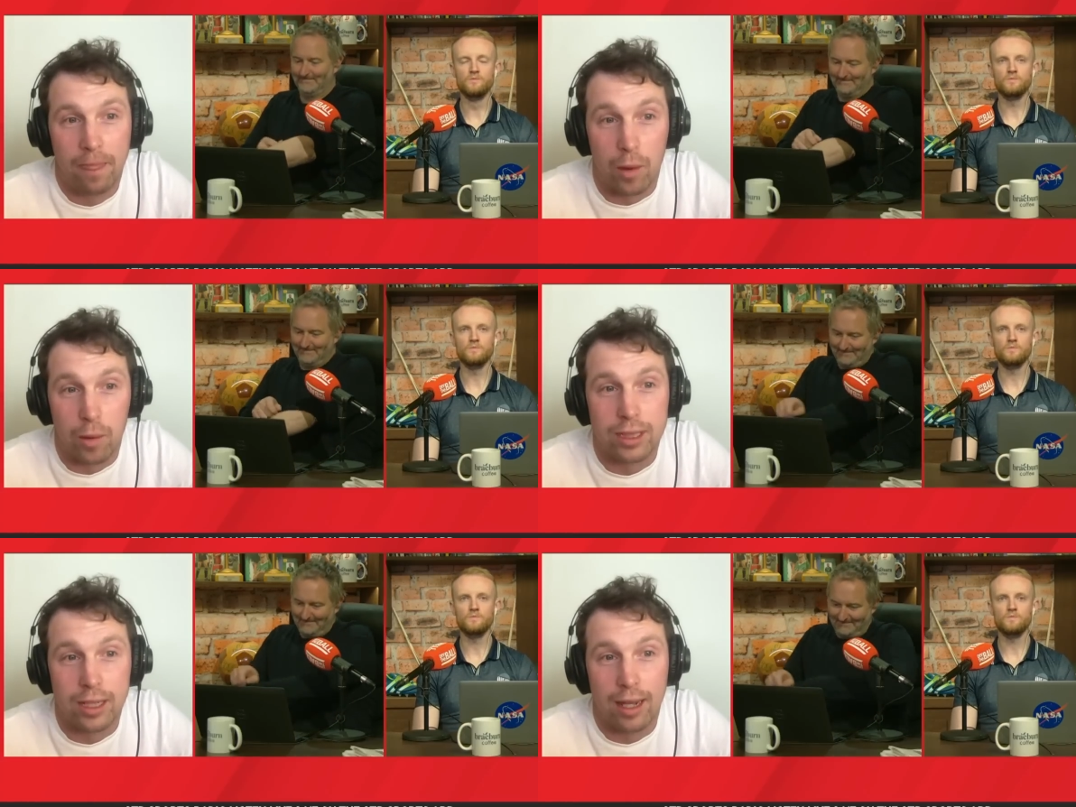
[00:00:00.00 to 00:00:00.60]

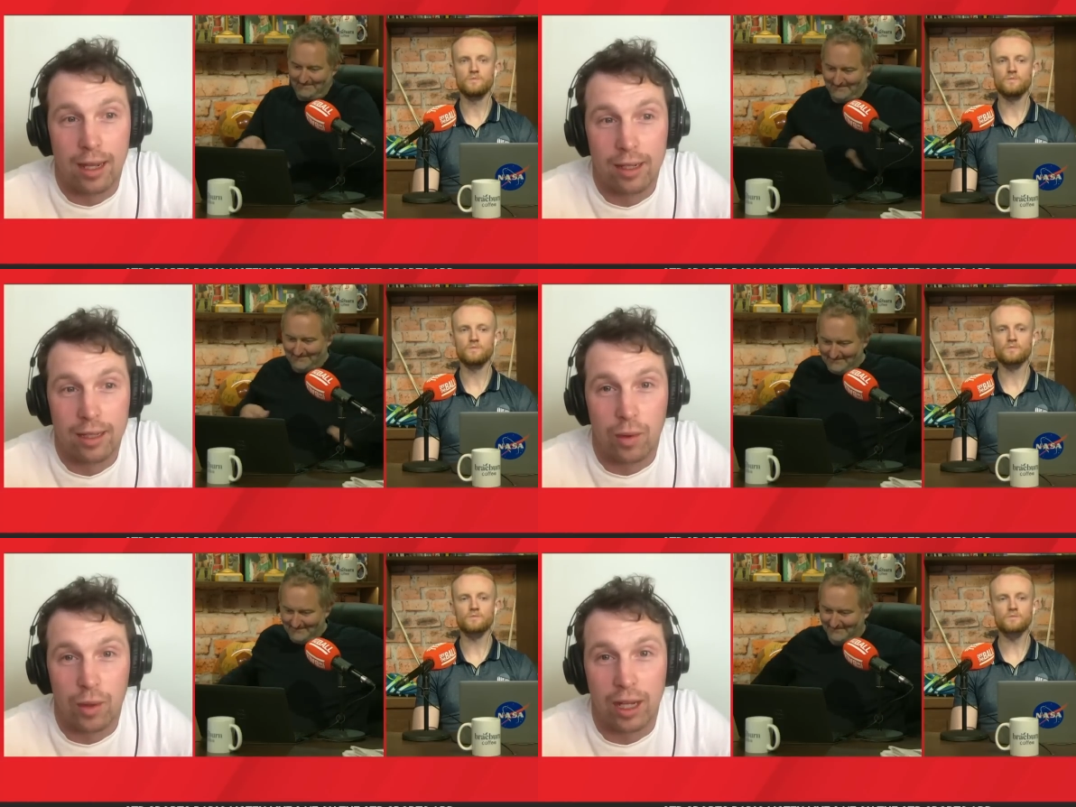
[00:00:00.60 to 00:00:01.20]
Speaker 1: I would say,
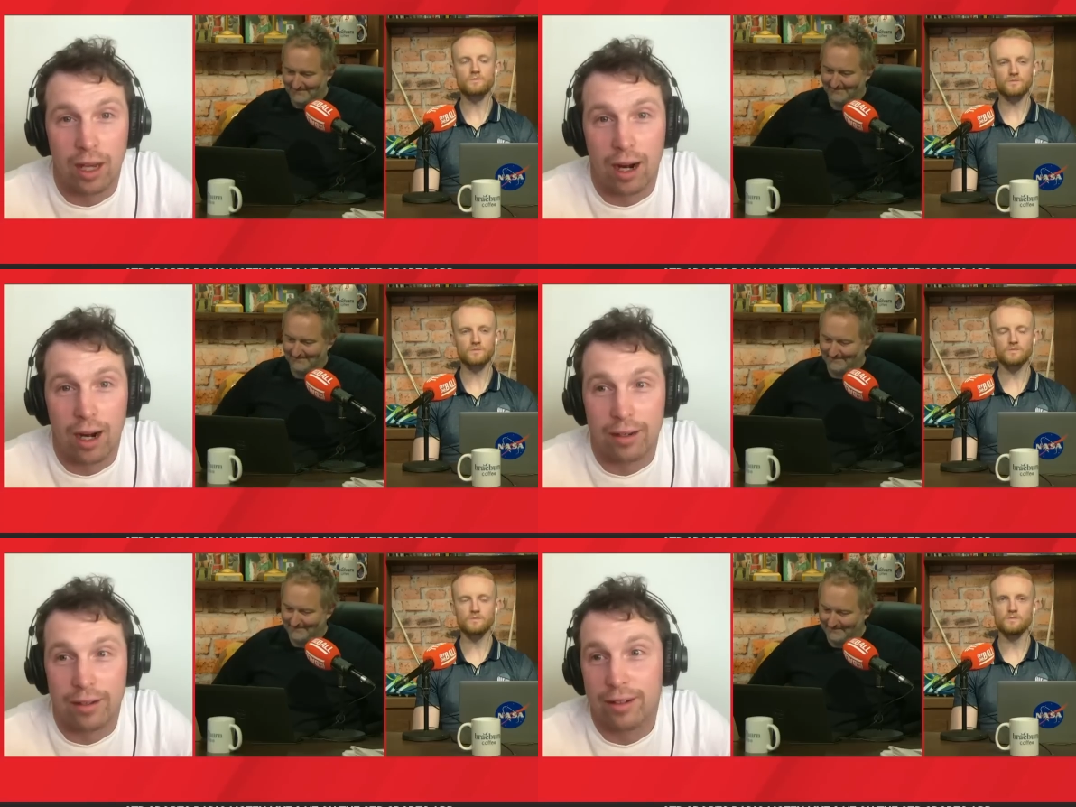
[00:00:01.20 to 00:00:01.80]
to win the
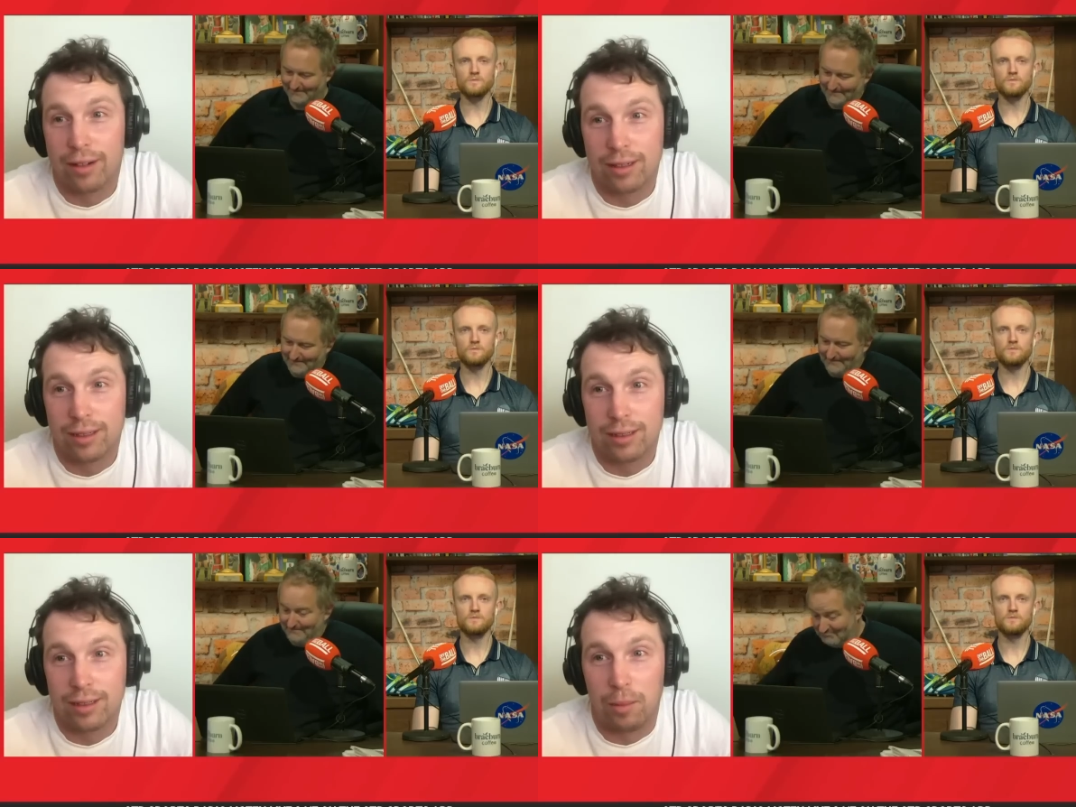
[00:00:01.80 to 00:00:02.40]
All-Ireland.
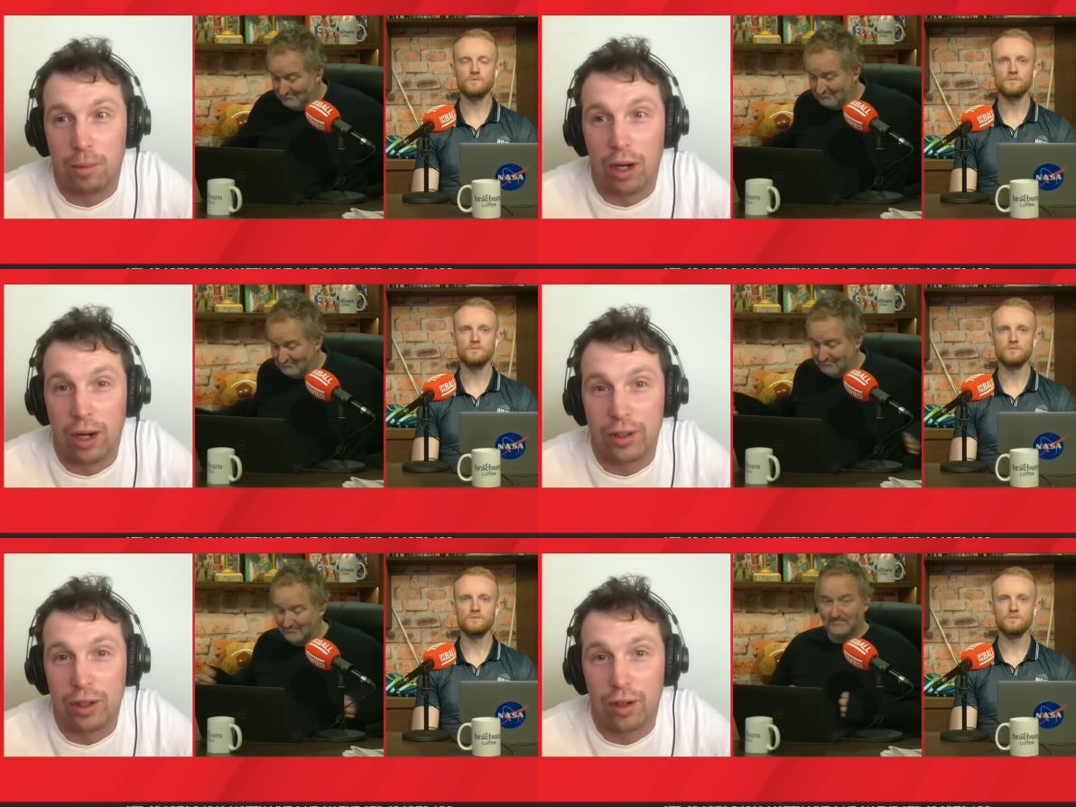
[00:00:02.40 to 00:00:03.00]
I'm
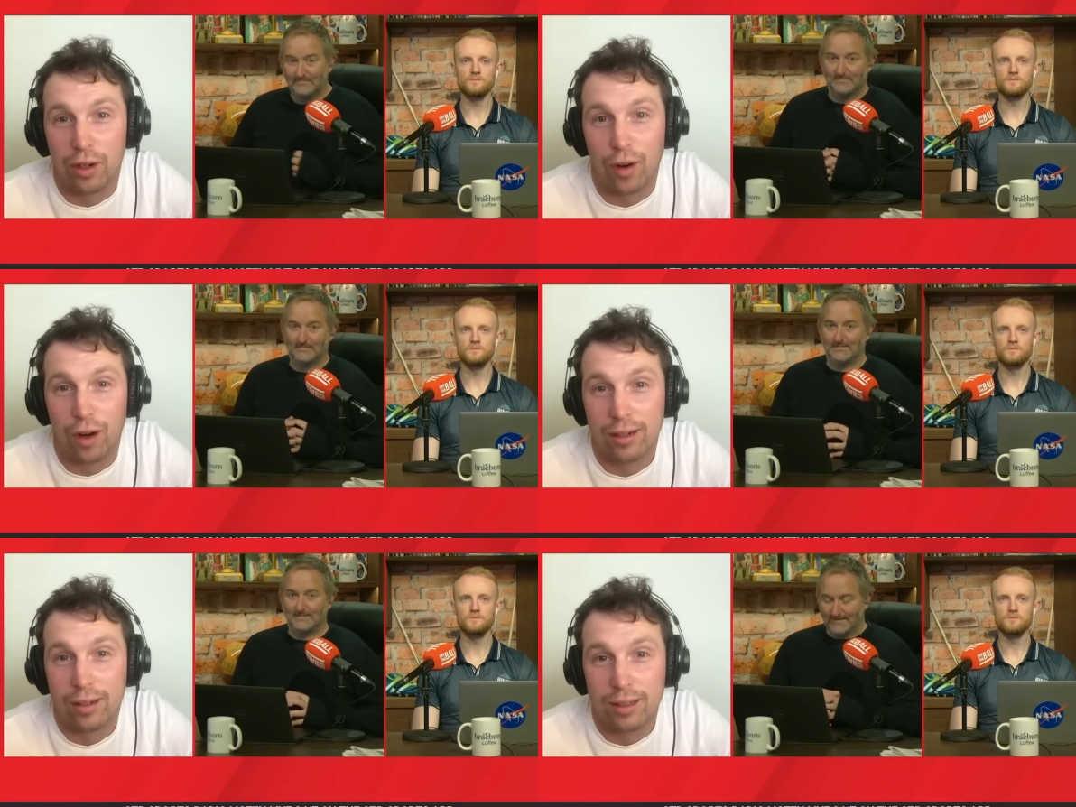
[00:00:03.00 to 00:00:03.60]
ruling
Speaker 2: out
Speaker 1: the other
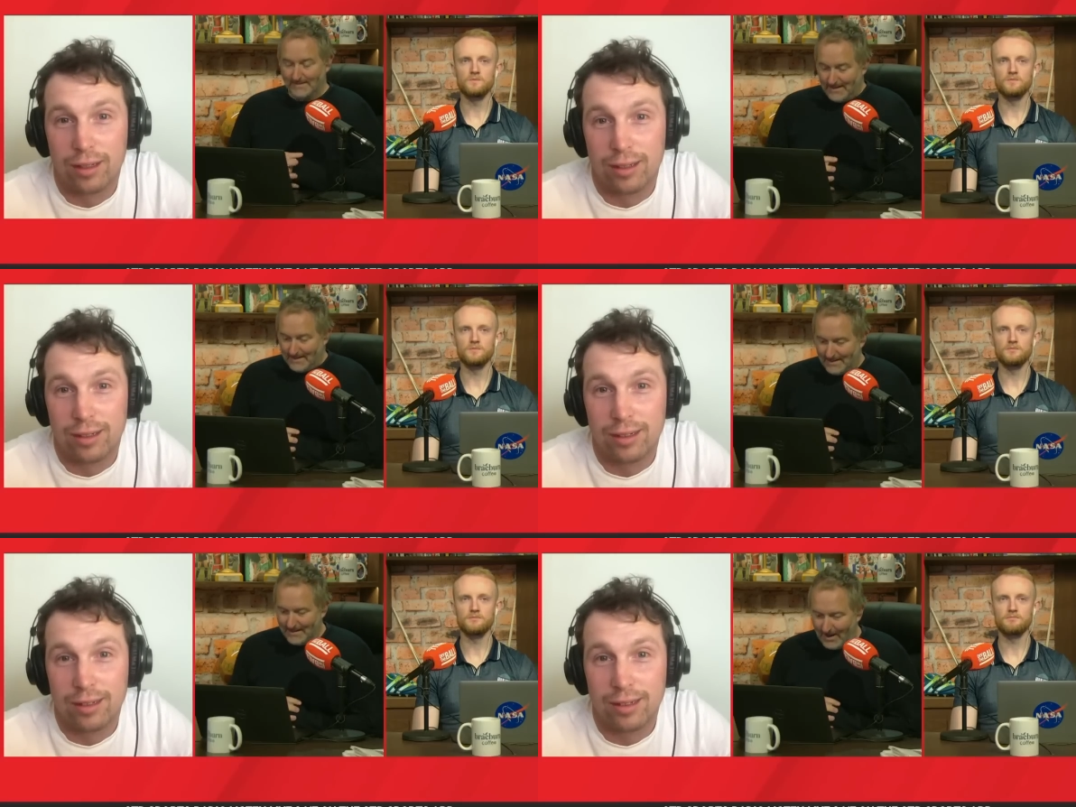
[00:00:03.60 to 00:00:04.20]
four,
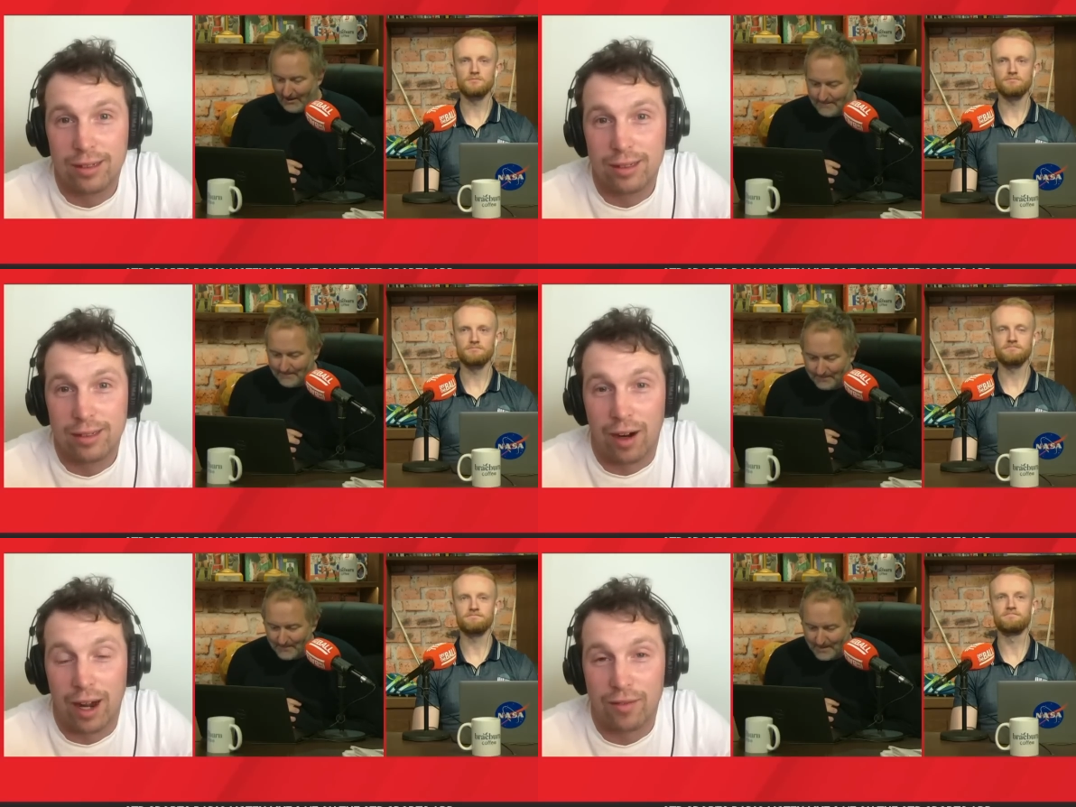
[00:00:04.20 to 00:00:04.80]
Speaker 2: all
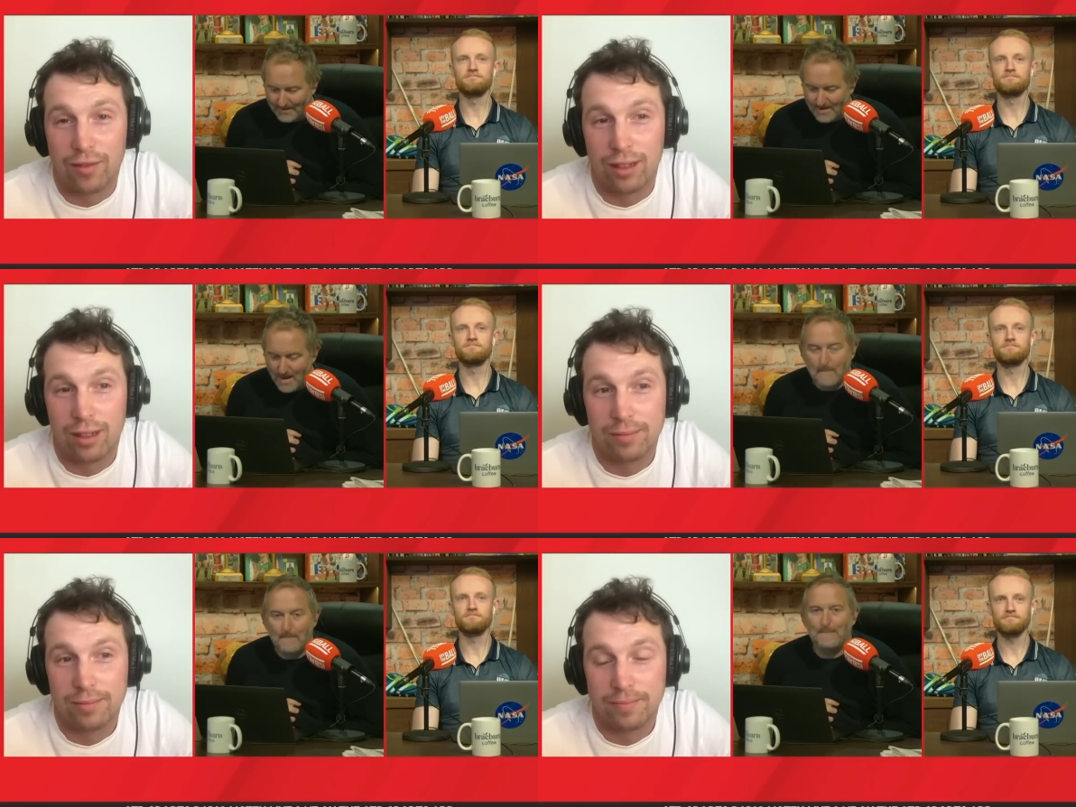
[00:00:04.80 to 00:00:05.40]
right, that are left.
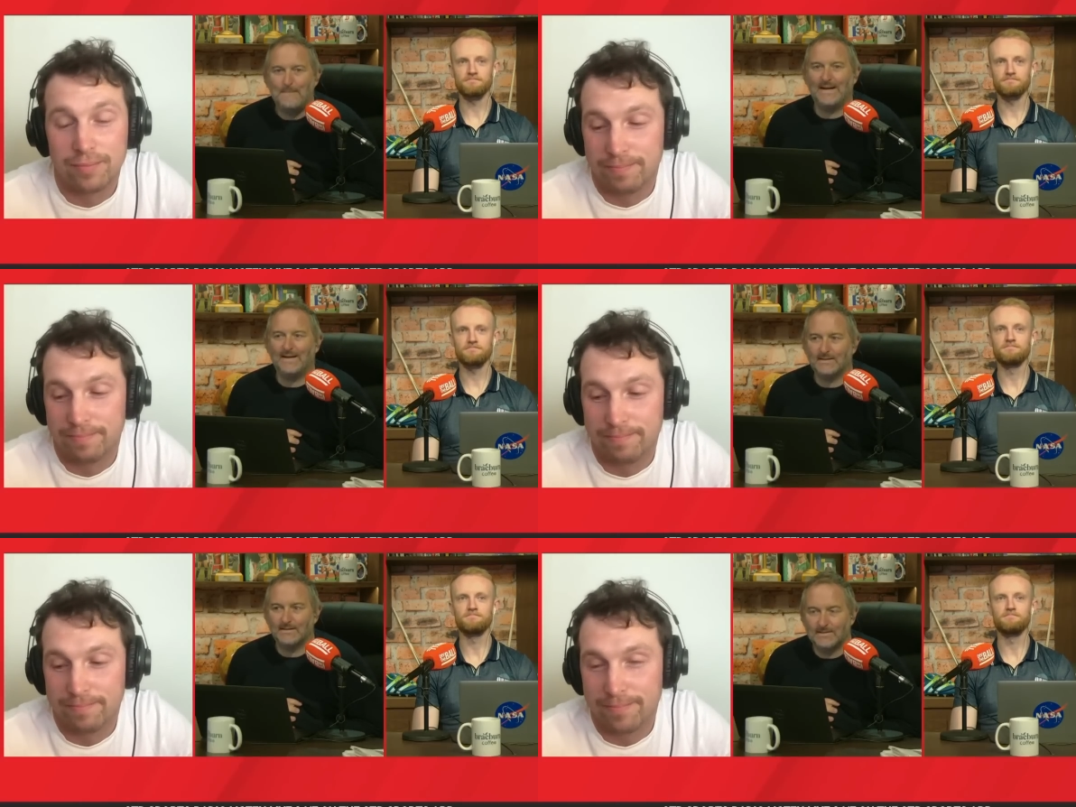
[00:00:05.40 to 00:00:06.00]
Pin
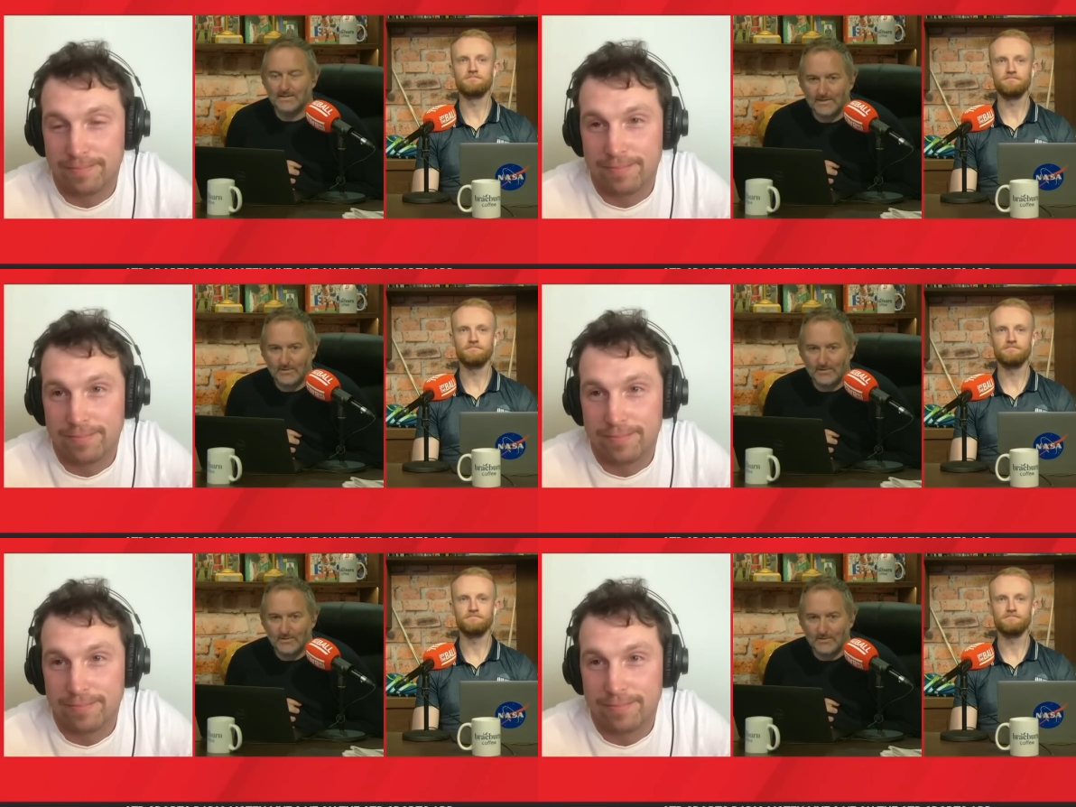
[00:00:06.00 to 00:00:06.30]
it to the